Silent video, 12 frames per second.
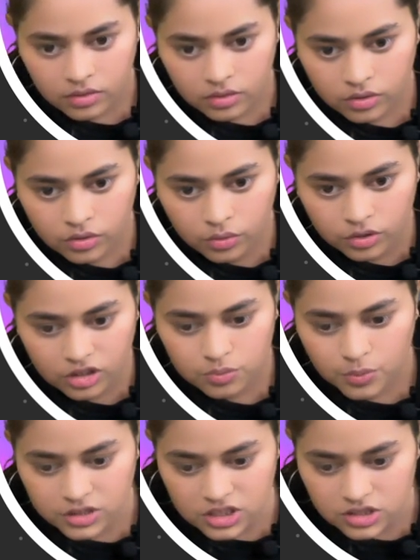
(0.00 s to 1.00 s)
to this
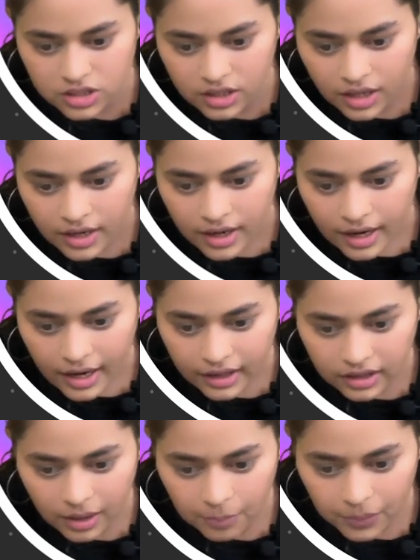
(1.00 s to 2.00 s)
position and
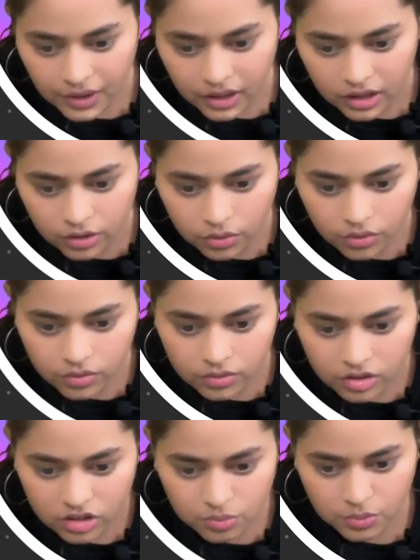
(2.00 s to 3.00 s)
temporary to
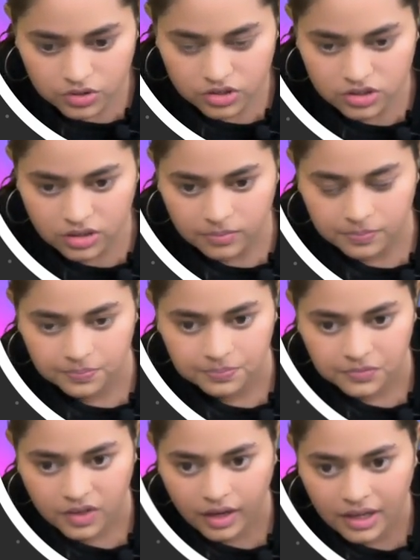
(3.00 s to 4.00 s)
this position,
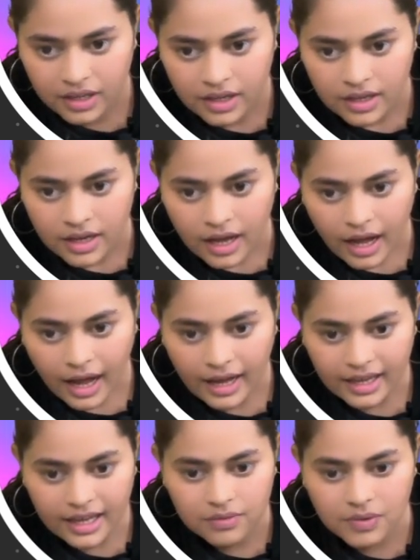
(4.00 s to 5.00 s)
right?
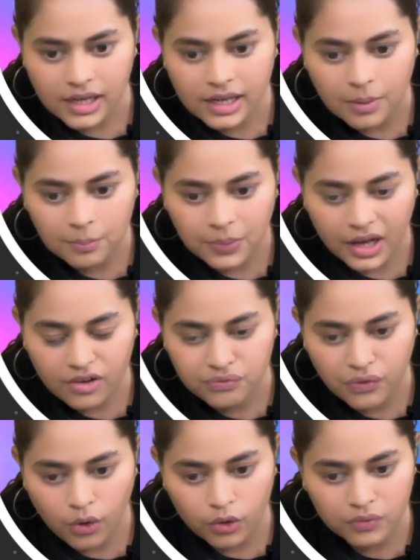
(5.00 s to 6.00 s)
Again we'll compare
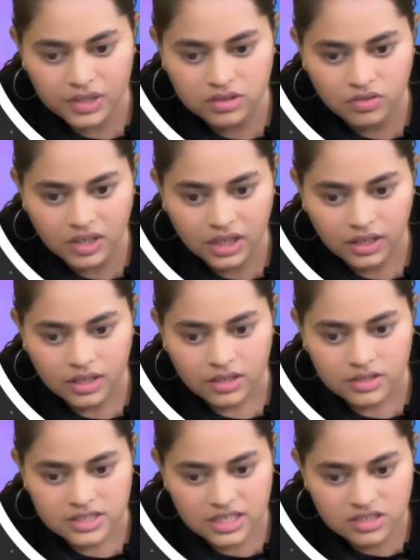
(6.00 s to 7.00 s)
4 with 3.
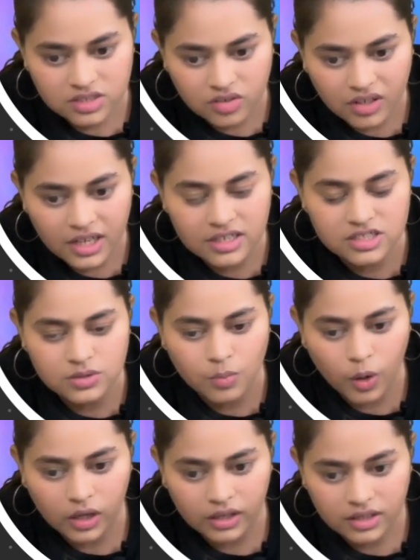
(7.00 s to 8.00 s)
Since 3 is
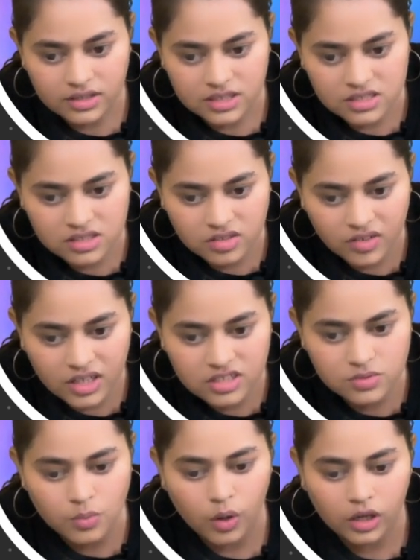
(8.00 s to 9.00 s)
smaller,
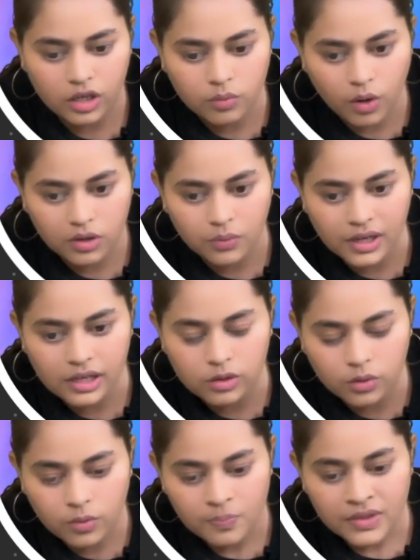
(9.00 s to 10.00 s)
what we'll
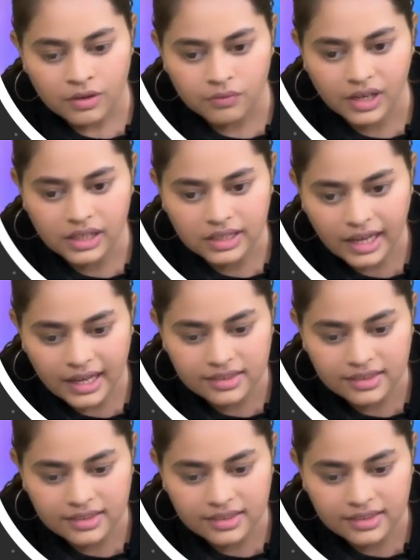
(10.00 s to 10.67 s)
do, we'll take